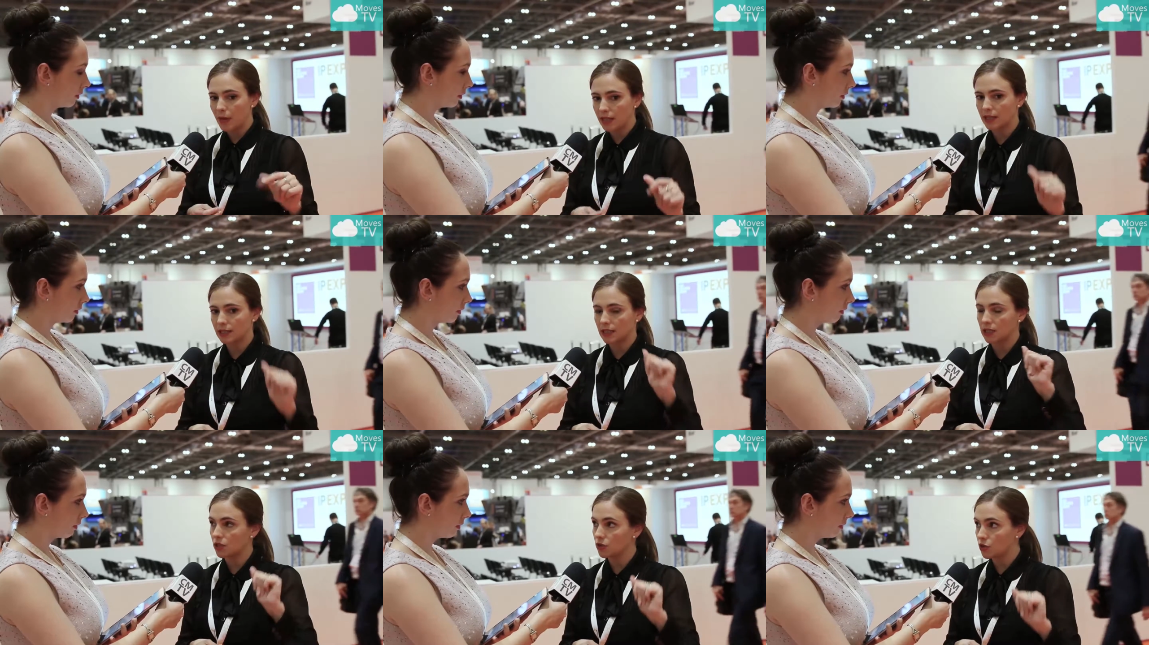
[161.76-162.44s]
Speaker 1: make
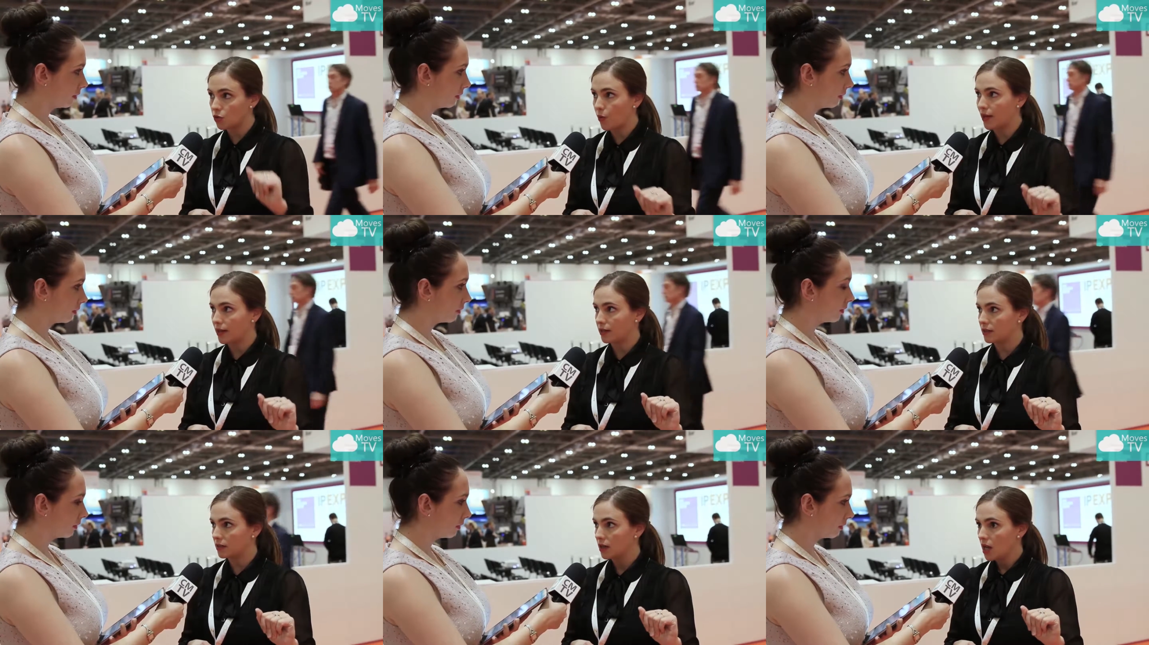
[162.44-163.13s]
decisions
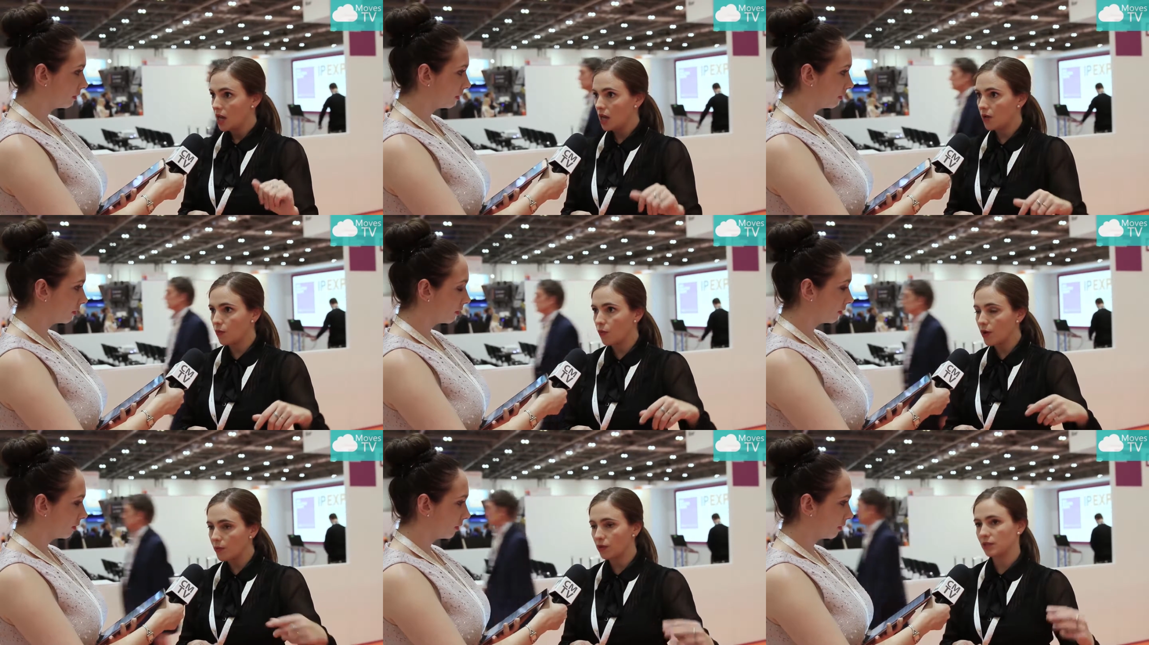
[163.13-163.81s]
quicker and
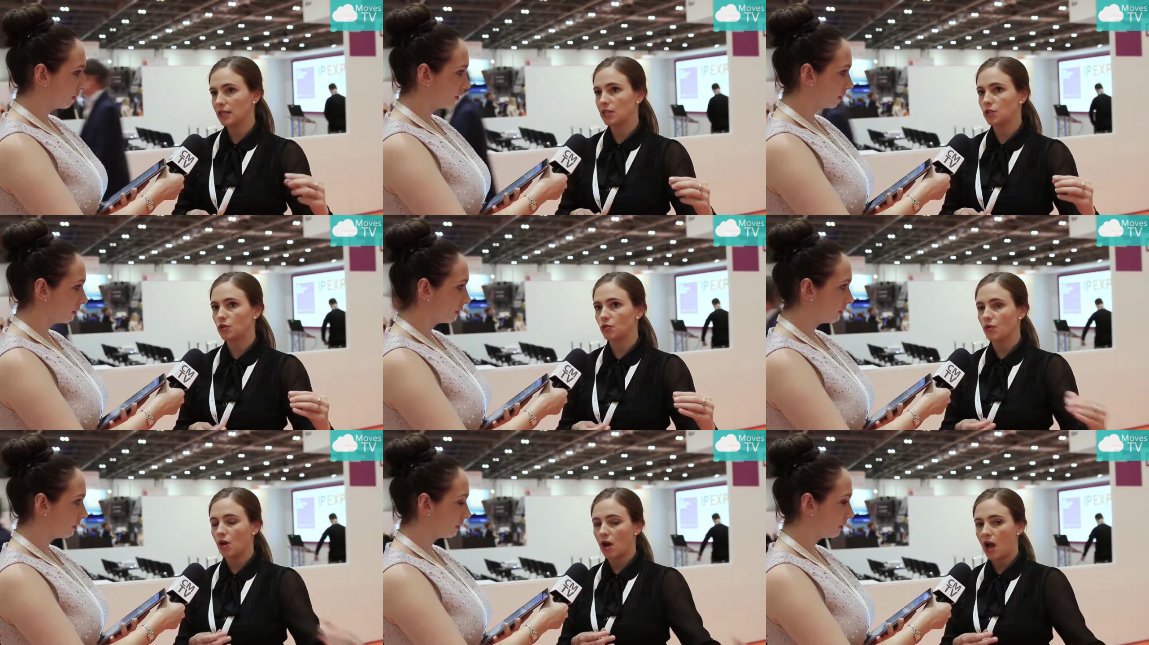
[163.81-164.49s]
we will need
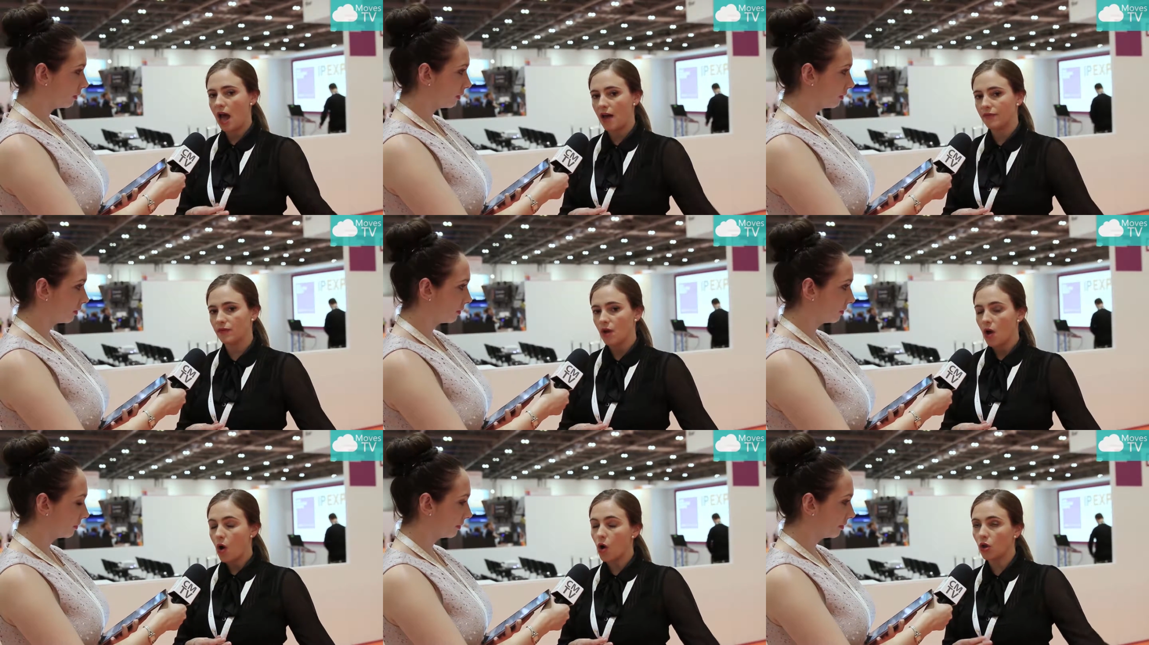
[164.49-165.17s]
to have
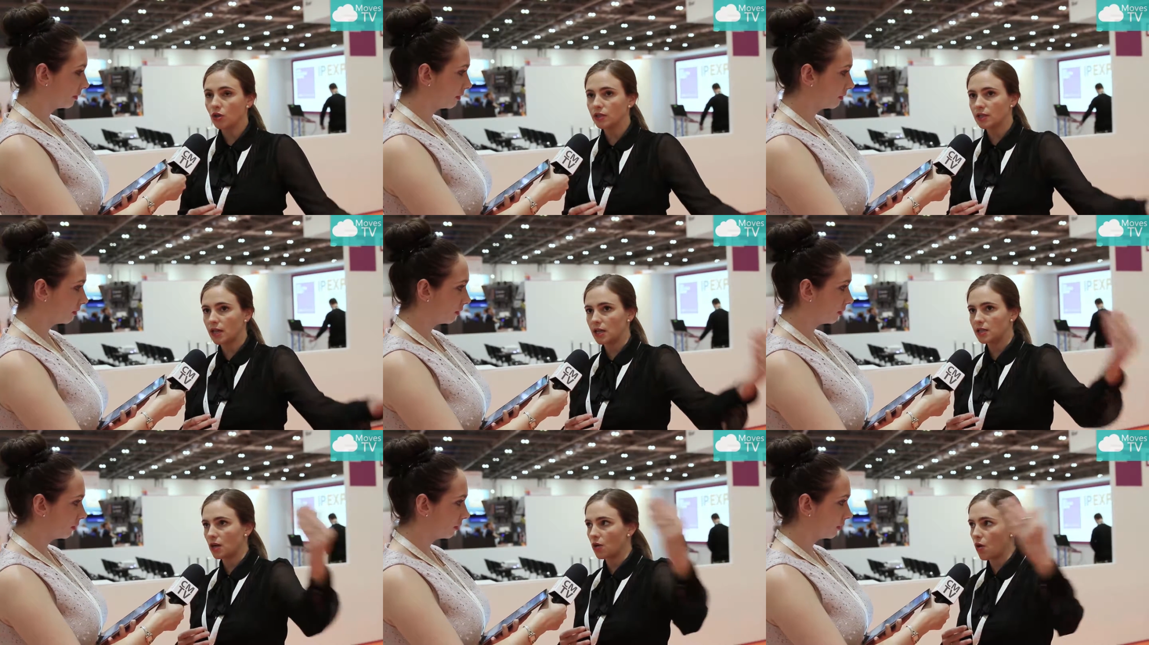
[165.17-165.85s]
all the
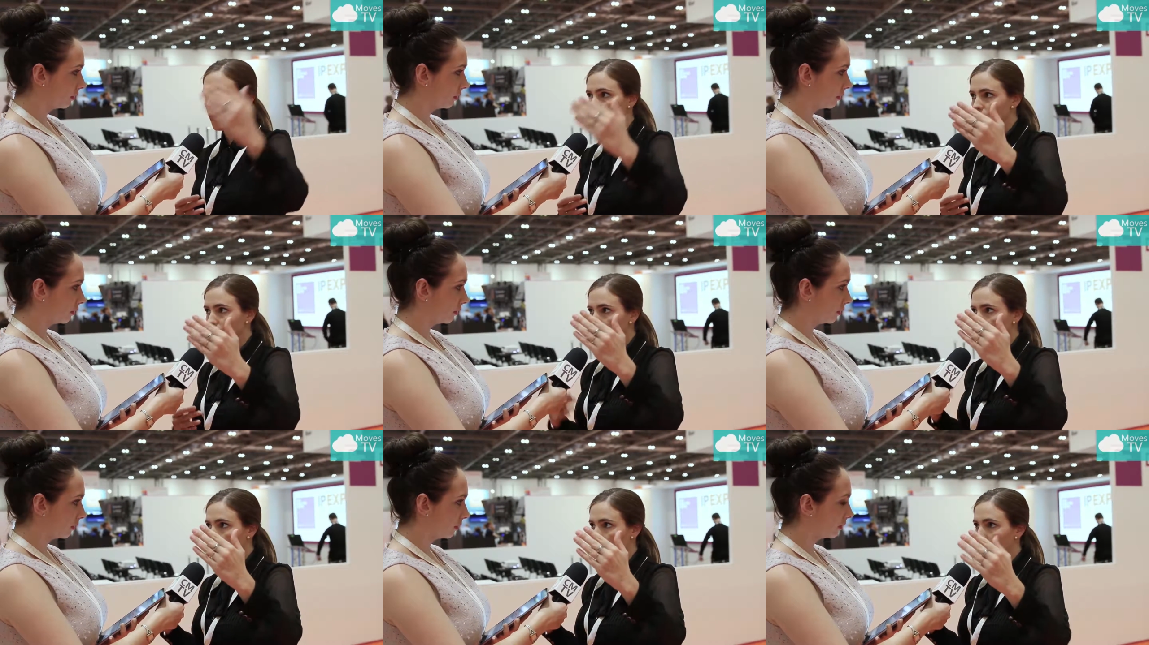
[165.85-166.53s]
data going to
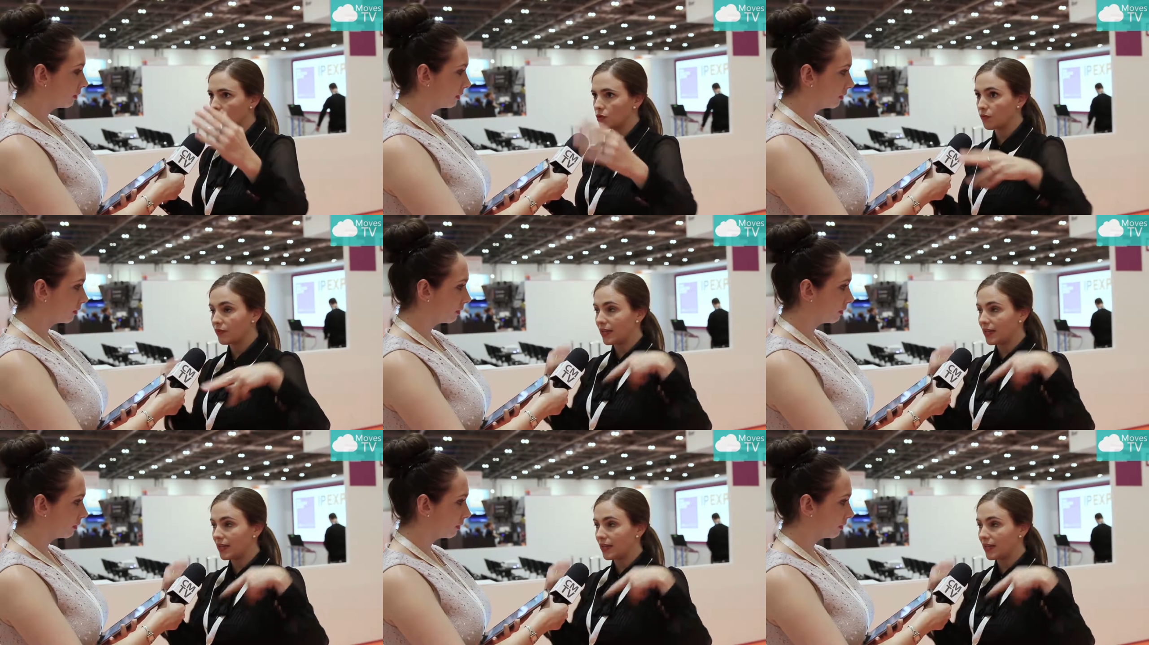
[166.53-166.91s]
the cloud to